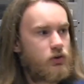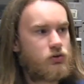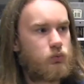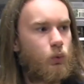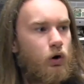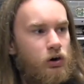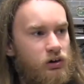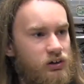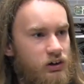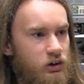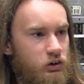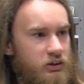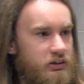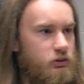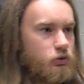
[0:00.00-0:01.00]
this wall
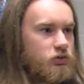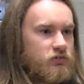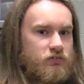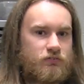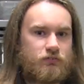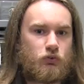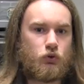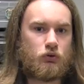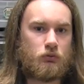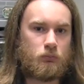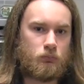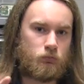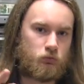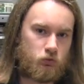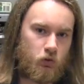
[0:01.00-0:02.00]
are used for
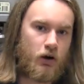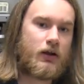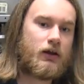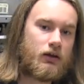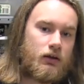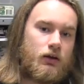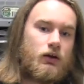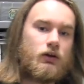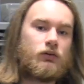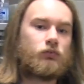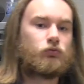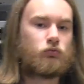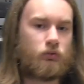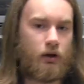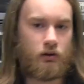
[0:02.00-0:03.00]
running,
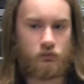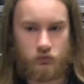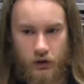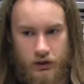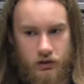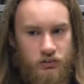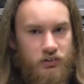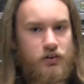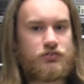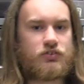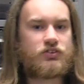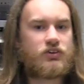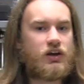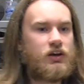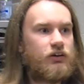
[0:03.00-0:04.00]
like running across the
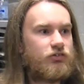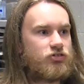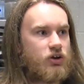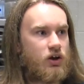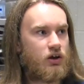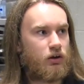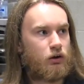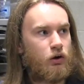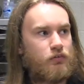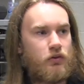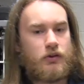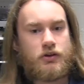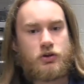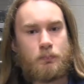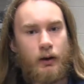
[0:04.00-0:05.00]
stage. Over
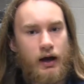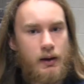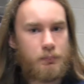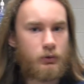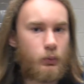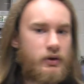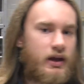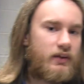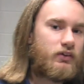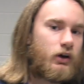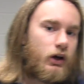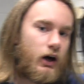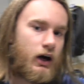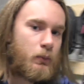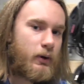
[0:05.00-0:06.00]
on this pipe where we had the
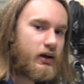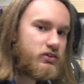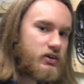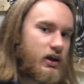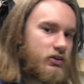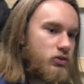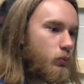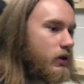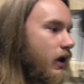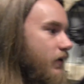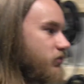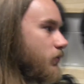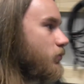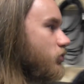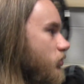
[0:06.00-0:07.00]
comm headsets, we
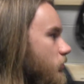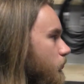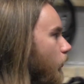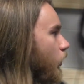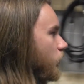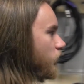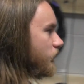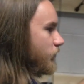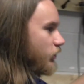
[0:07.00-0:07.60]
have some smaller